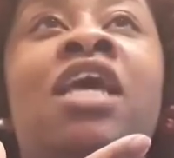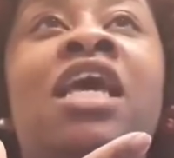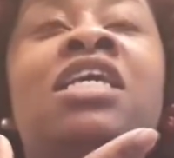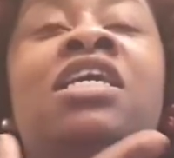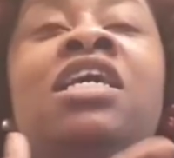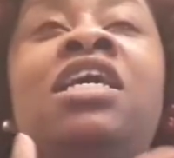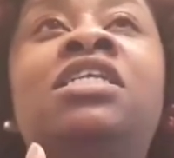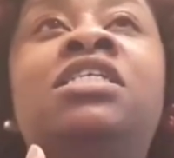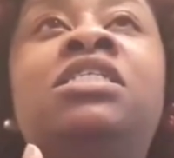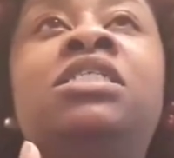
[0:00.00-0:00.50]

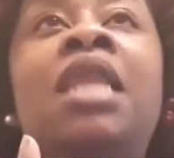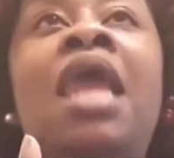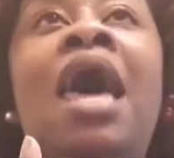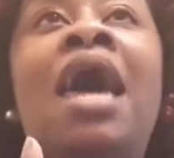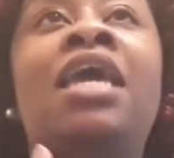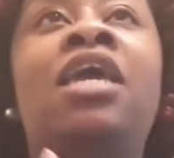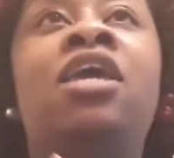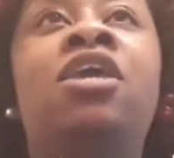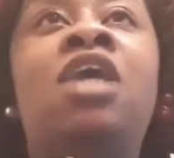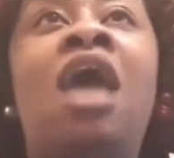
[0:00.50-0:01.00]

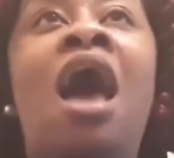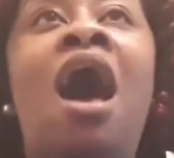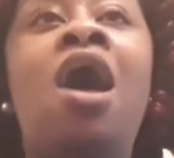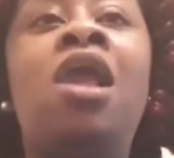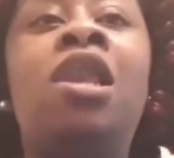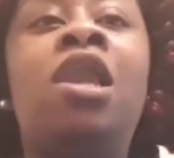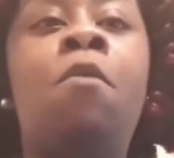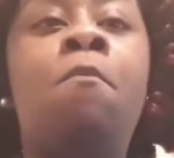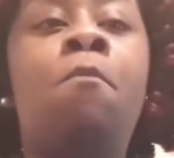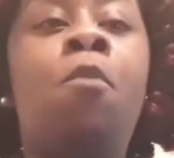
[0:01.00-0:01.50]

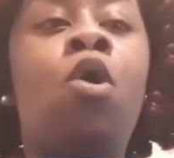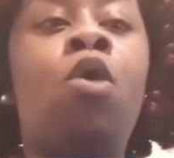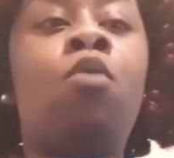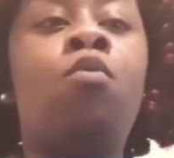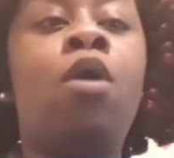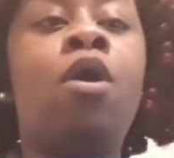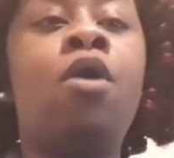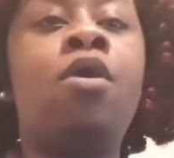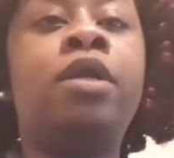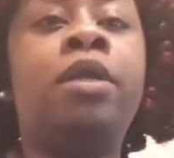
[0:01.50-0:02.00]
y'all are more
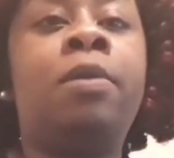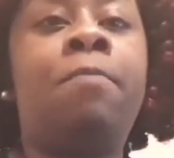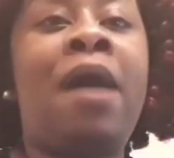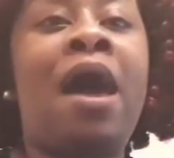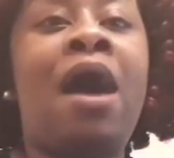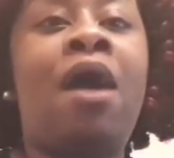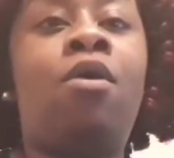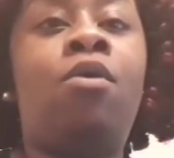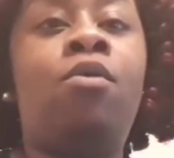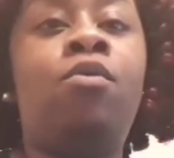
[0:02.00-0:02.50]
worried
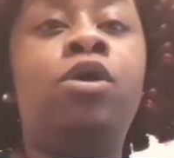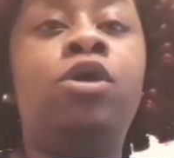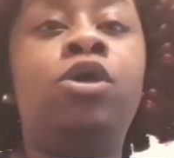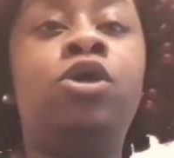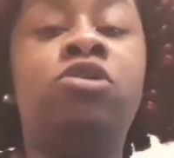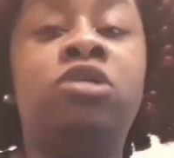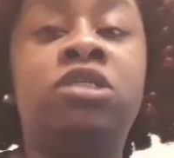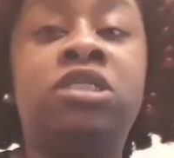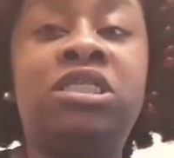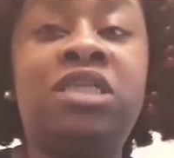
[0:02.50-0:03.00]
about
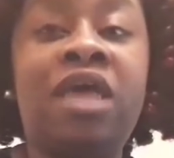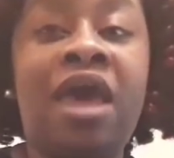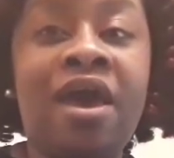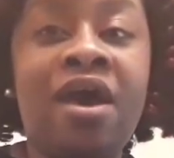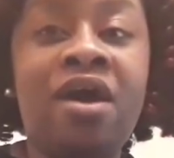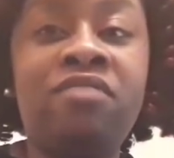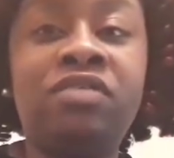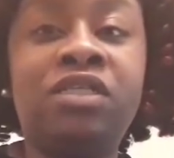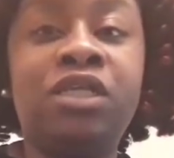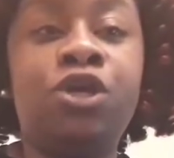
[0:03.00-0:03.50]

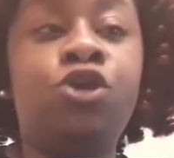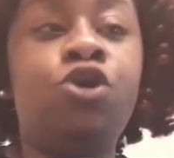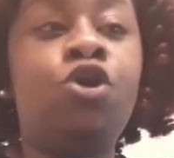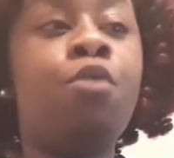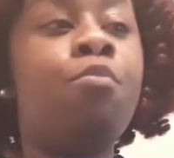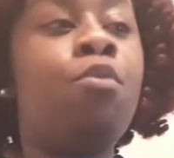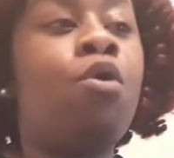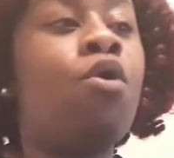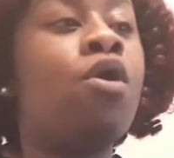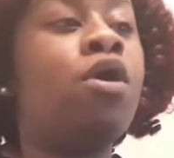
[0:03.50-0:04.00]
yourselves, and
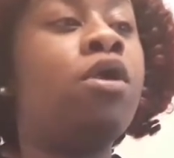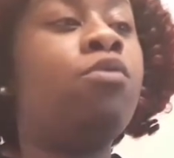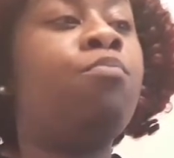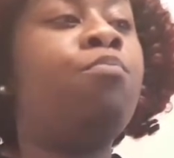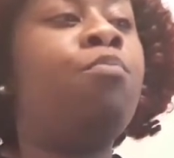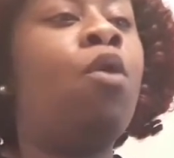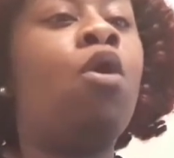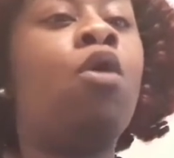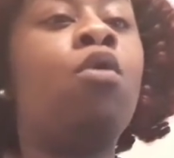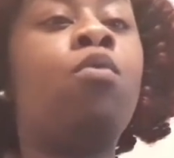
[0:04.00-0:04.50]
you're
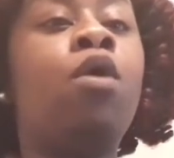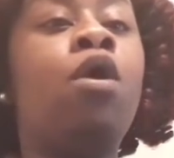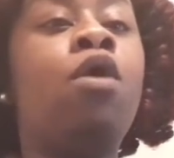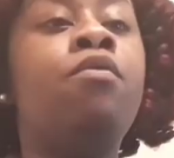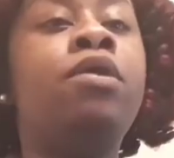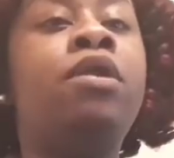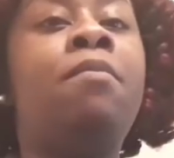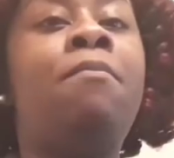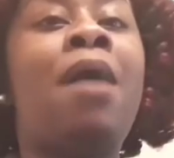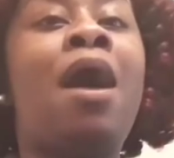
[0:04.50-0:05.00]
more
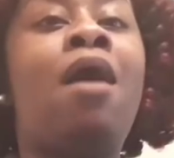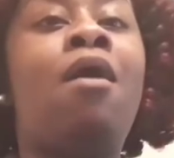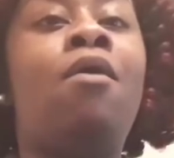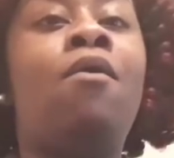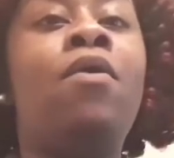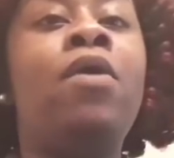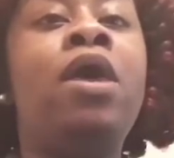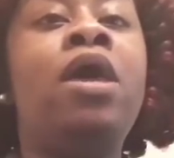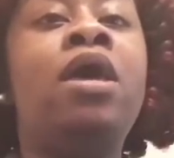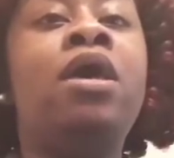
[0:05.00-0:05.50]
worried
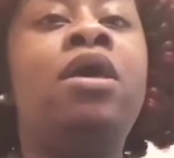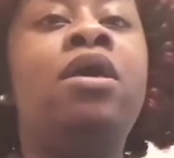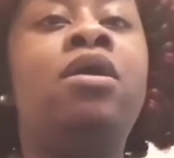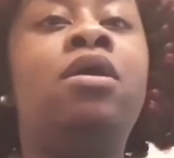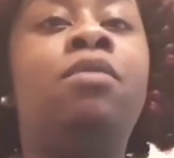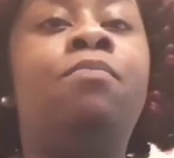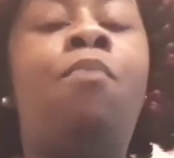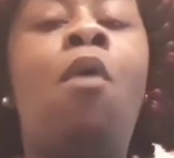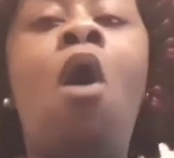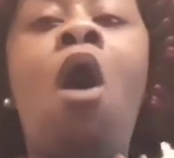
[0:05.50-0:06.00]
about
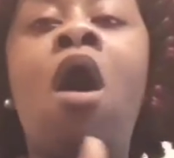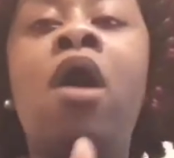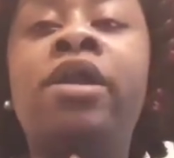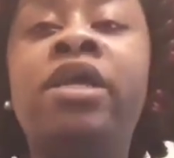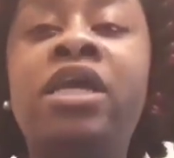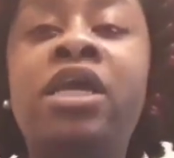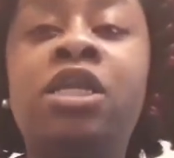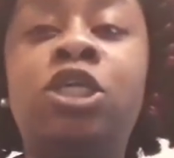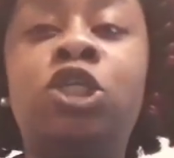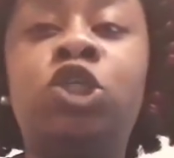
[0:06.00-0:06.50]

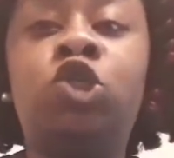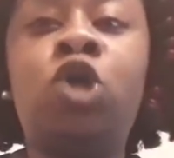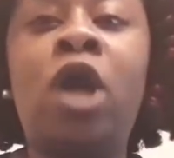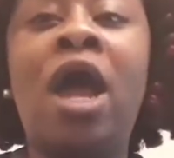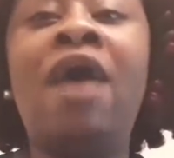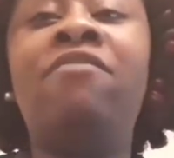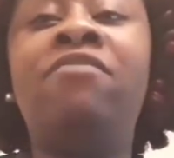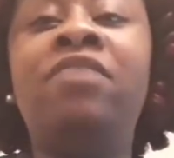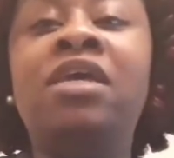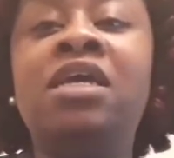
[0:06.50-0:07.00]
partying and
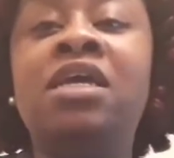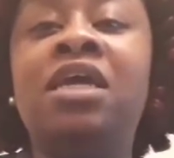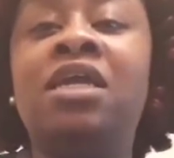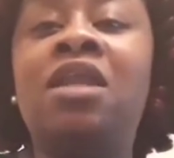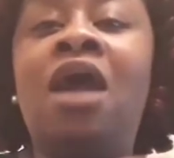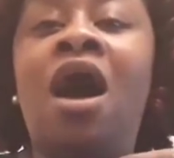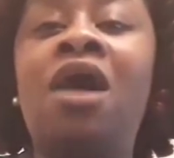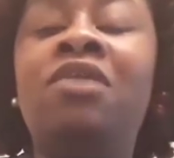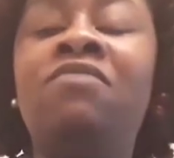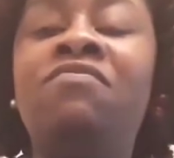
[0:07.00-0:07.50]
traveling
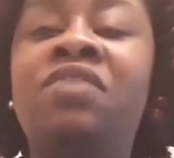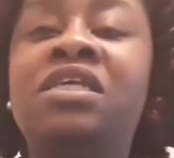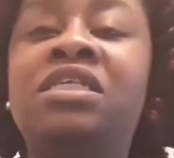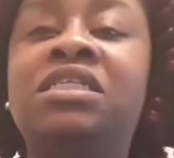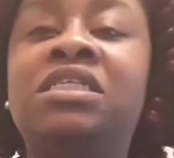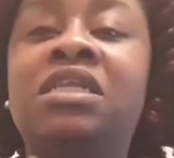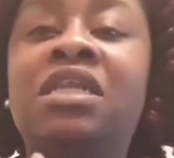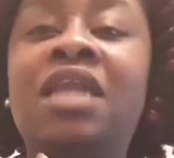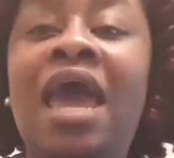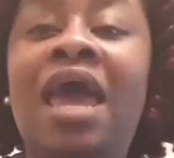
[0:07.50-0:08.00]
and all of
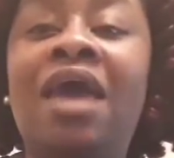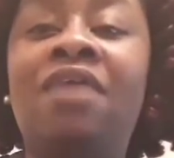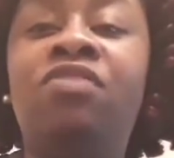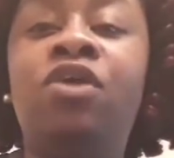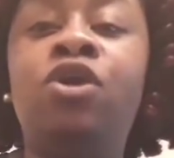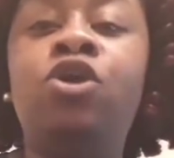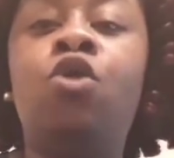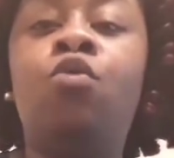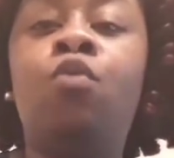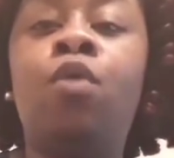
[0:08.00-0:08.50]
this and that
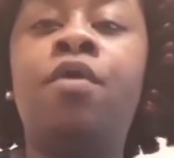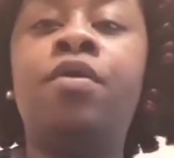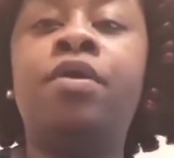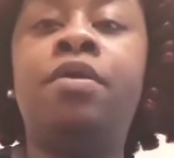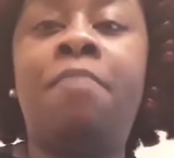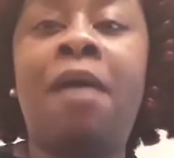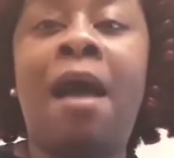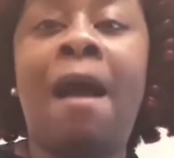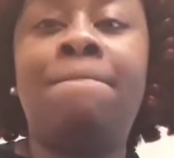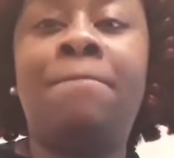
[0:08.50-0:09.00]
than you're
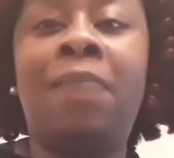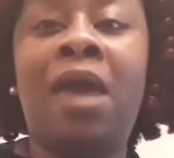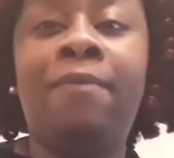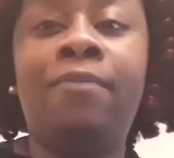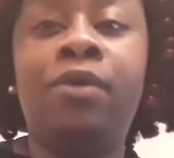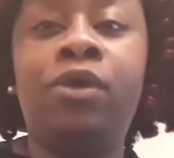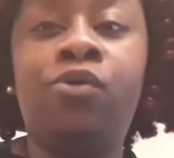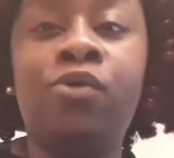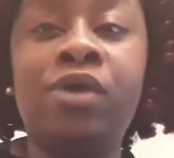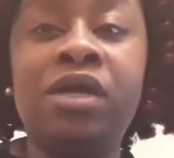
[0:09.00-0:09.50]
worried about
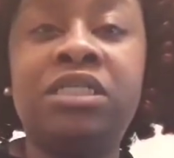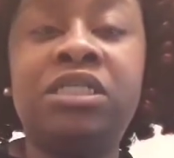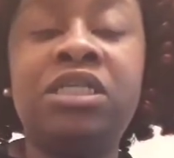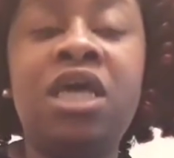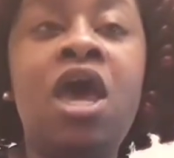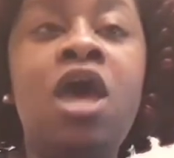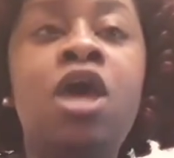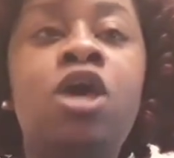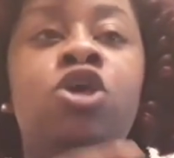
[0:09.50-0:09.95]
baby Chris.